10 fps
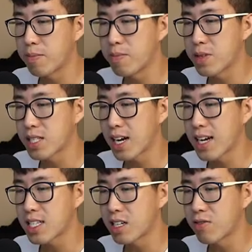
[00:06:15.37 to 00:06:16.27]
besides
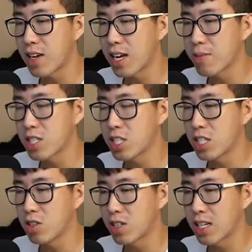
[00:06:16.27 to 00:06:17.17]
Besides
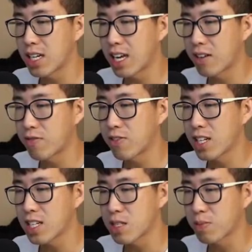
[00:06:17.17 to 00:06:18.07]
ABG, you can get a venous